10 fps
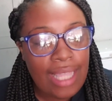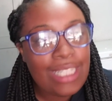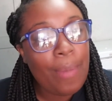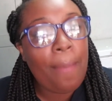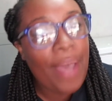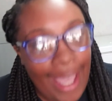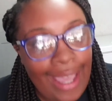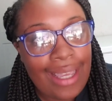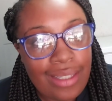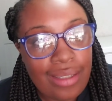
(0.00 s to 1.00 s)
my
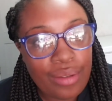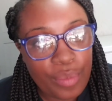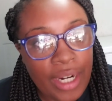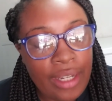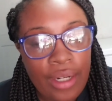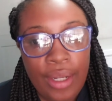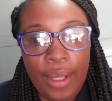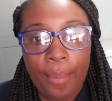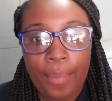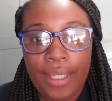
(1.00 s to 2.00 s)
pass, right?
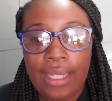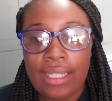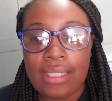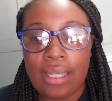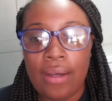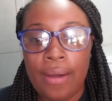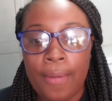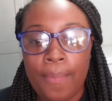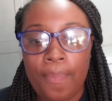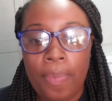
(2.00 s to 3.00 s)
Because
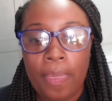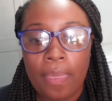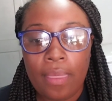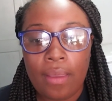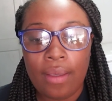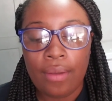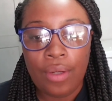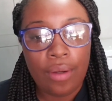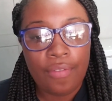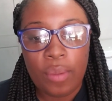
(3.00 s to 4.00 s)
you
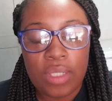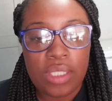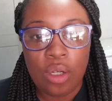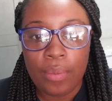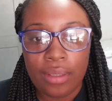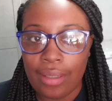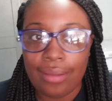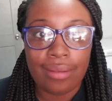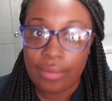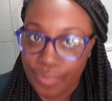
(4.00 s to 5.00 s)
know, if he was sober,
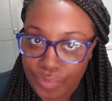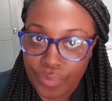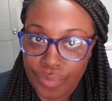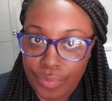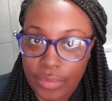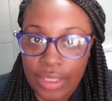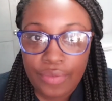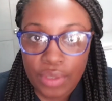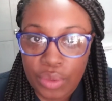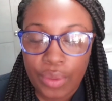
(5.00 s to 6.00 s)

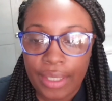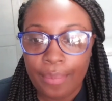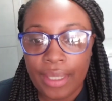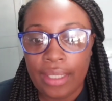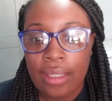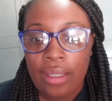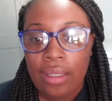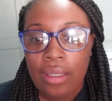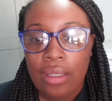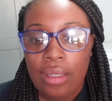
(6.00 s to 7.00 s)
different story. But
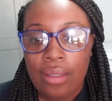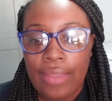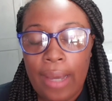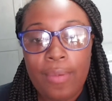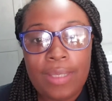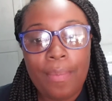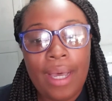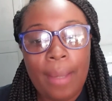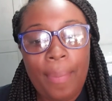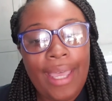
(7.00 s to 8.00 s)
that was
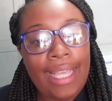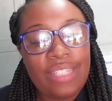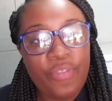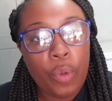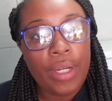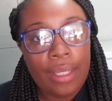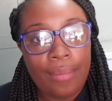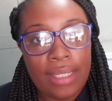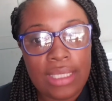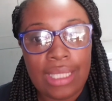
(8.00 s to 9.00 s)
my pass for
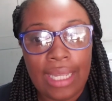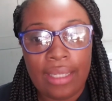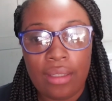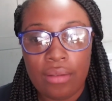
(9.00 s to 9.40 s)
him, is like,